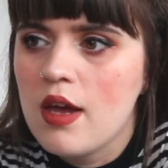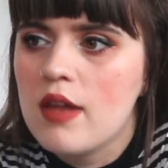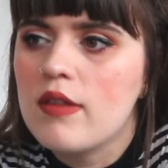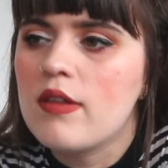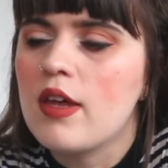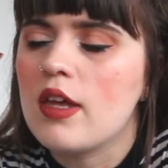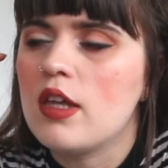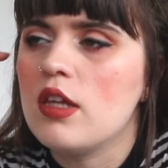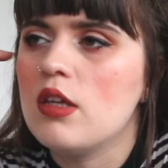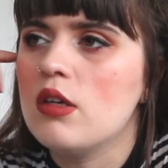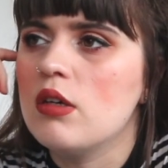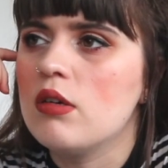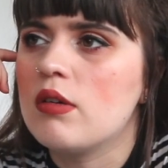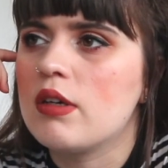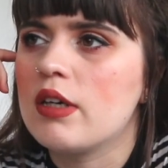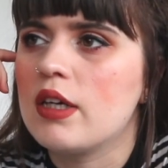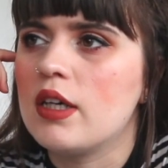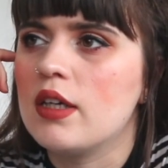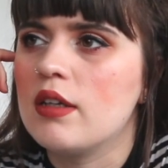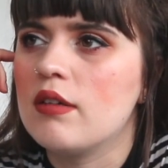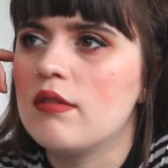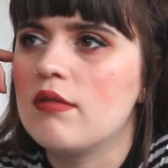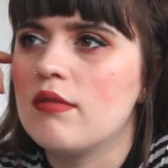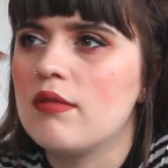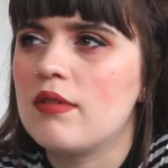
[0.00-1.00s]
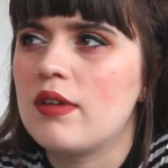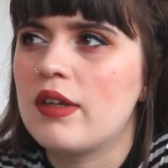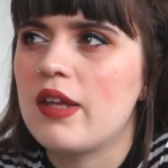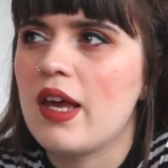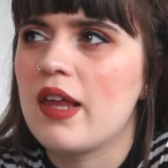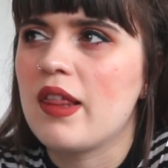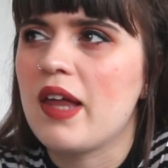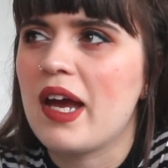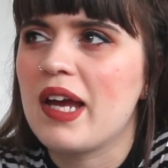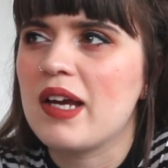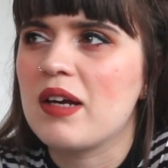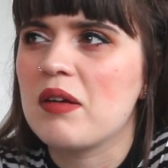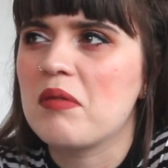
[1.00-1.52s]
that they
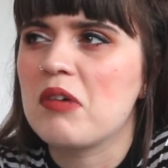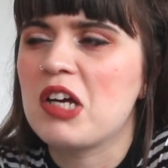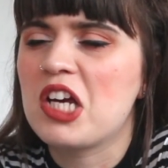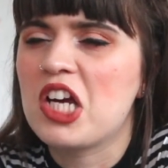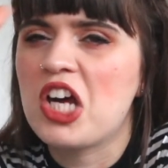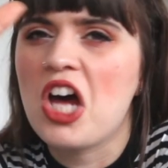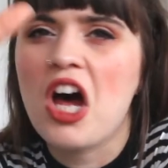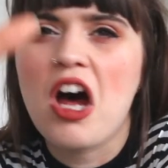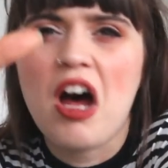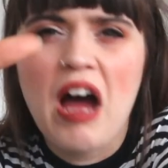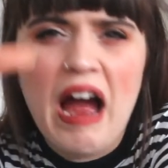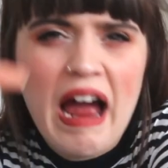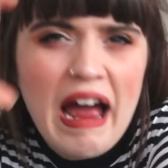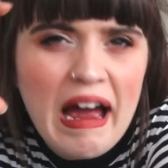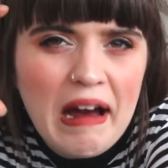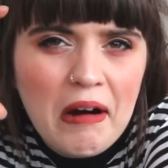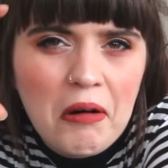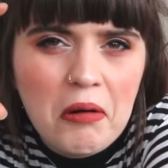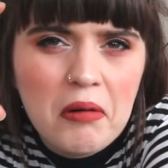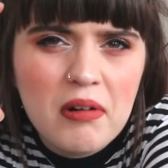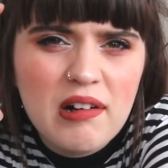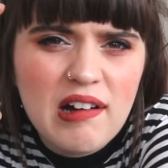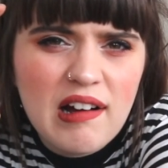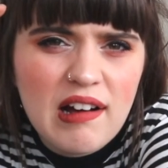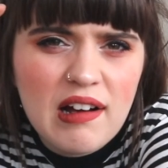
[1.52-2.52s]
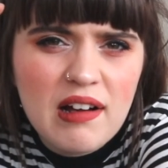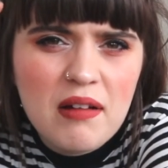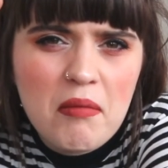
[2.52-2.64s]
like cut out